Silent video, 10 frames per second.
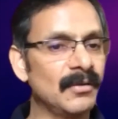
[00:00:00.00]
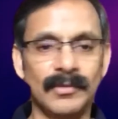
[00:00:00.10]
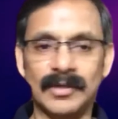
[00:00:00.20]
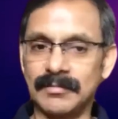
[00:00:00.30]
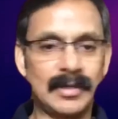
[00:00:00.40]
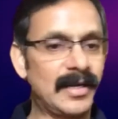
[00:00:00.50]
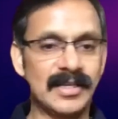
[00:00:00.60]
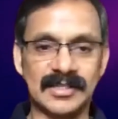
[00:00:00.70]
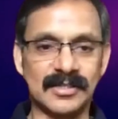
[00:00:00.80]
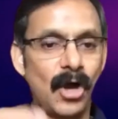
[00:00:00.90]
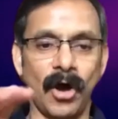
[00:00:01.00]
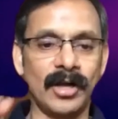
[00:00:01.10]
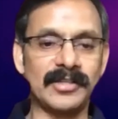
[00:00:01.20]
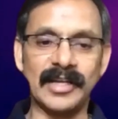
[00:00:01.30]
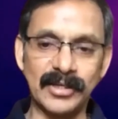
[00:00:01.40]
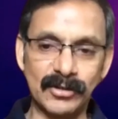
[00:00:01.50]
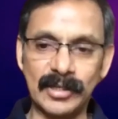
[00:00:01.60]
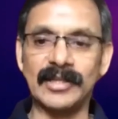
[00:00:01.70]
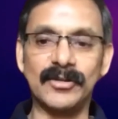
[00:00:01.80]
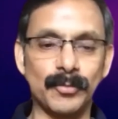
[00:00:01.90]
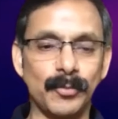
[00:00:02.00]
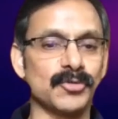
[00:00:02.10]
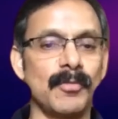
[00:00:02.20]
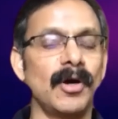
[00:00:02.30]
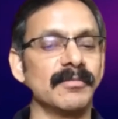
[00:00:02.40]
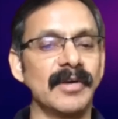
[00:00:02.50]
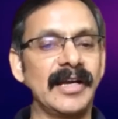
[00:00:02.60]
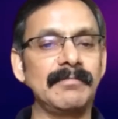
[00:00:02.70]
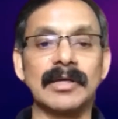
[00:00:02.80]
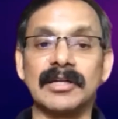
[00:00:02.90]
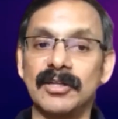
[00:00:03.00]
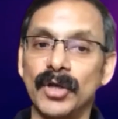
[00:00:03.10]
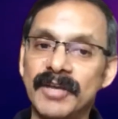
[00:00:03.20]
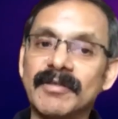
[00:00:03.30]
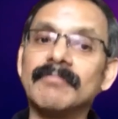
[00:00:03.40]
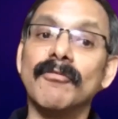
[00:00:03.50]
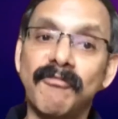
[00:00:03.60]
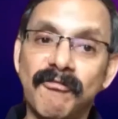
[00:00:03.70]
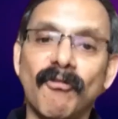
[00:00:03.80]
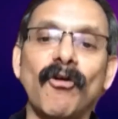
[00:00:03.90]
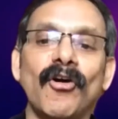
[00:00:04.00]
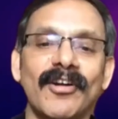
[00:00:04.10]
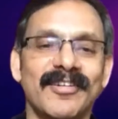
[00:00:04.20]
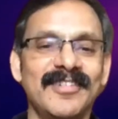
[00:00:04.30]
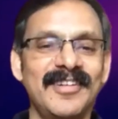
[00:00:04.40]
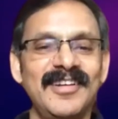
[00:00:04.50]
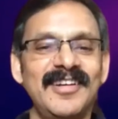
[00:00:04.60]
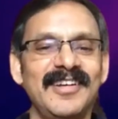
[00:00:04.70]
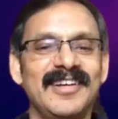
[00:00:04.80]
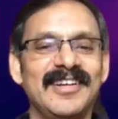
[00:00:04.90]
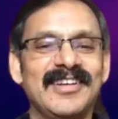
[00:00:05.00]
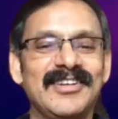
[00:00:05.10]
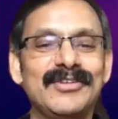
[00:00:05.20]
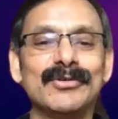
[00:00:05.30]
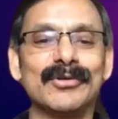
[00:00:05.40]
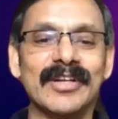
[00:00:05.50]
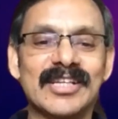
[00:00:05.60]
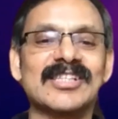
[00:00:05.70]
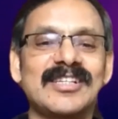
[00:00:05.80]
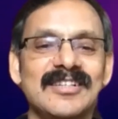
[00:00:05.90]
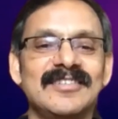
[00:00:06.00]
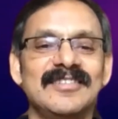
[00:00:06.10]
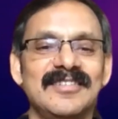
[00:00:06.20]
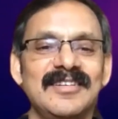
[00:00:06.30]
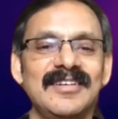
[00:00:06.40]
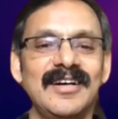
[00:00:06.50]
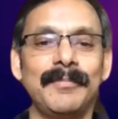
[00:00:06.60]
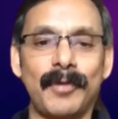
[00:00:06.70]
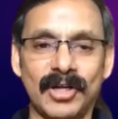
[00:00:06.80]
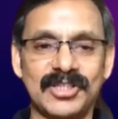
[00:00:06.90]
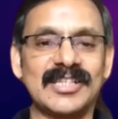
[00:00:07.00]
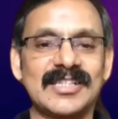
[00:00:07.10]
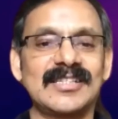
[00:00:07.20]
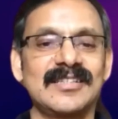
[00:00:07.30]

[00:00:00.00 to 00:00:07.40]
When somebody's gone, then you do post-mortem, right? But even before you risk a project's